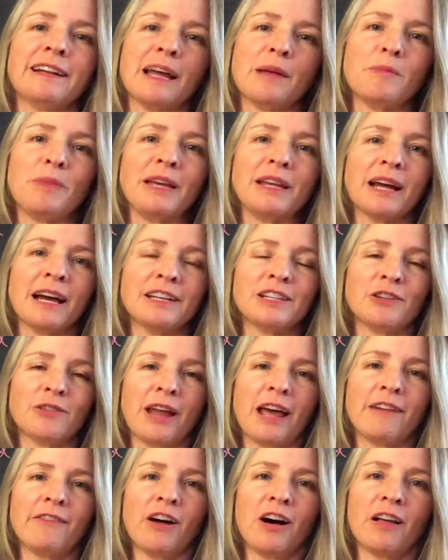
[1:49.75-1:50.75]
I mean I don't
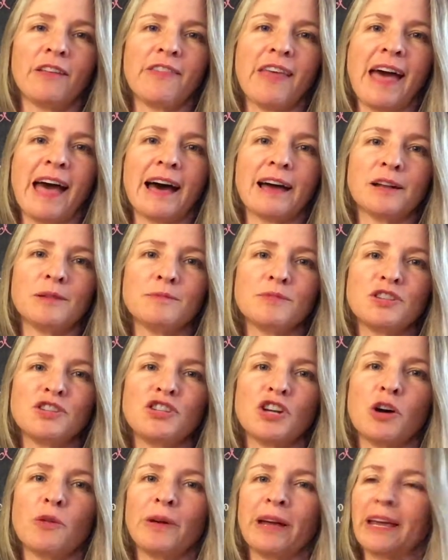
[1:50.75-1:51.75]
have all the atoms
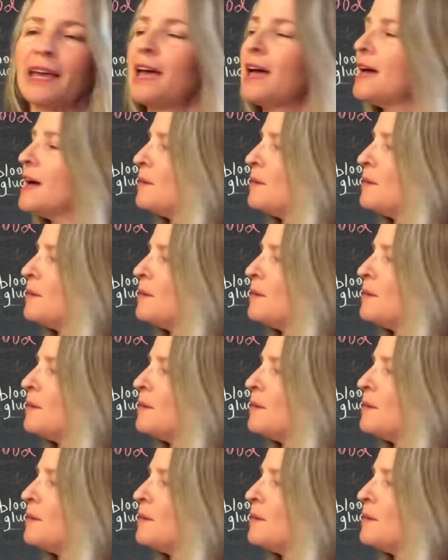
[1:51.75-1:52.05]
showing.